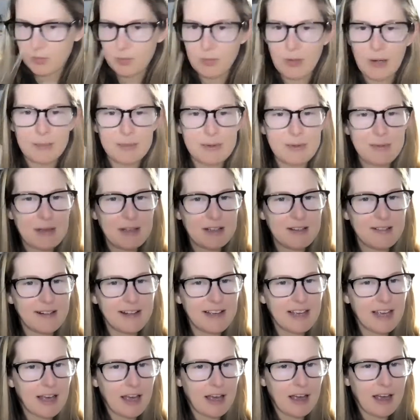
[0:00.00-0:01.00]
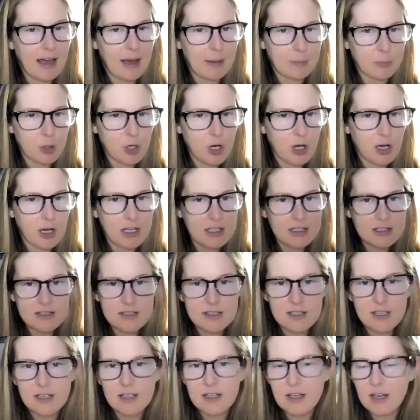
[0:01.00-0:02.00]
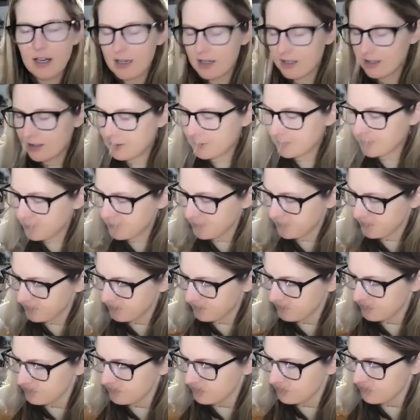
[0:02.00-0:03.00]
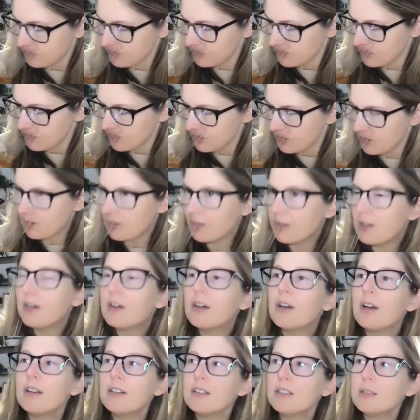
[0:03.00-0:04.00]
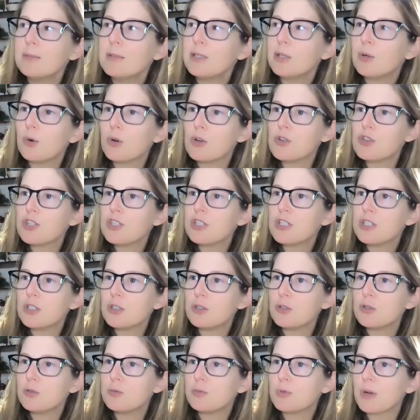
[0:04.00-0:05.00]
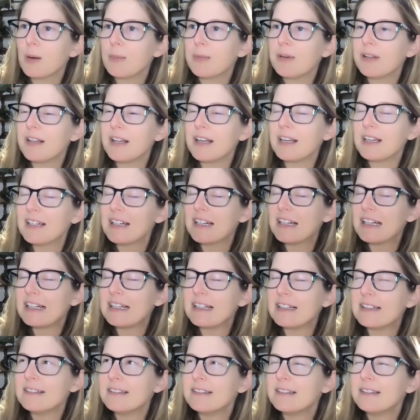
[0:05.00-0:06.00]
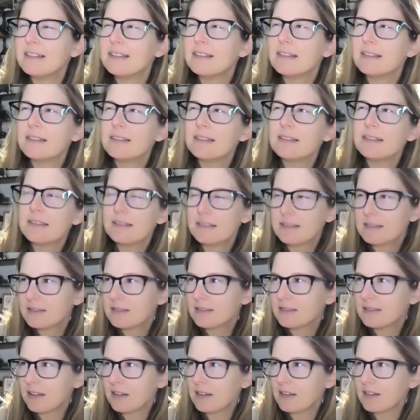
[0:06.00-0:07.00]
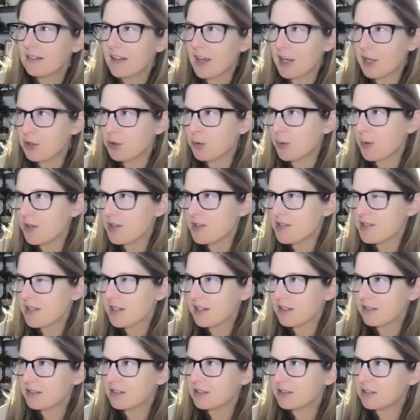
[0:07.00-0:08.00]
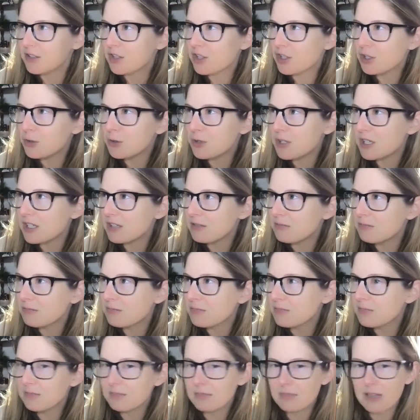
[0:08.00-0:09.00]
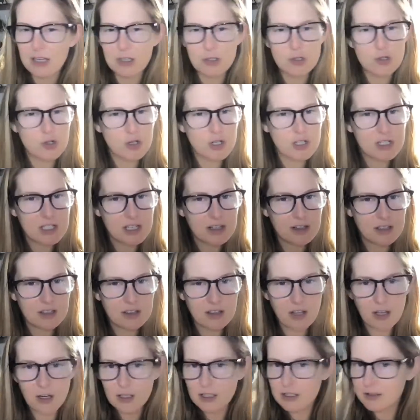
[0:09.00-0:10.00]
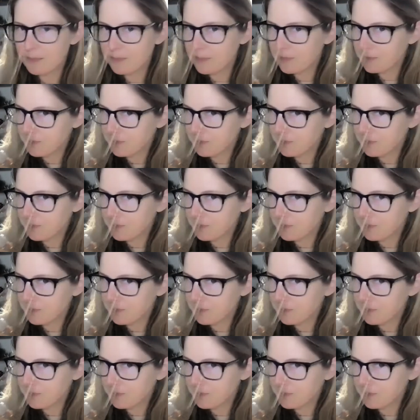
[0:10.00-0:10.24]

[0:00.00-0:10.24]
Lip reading: Probably mainly like apricots. A little bit orangey too, probably like the lighter ones, like little cutie tangerines, I think they are.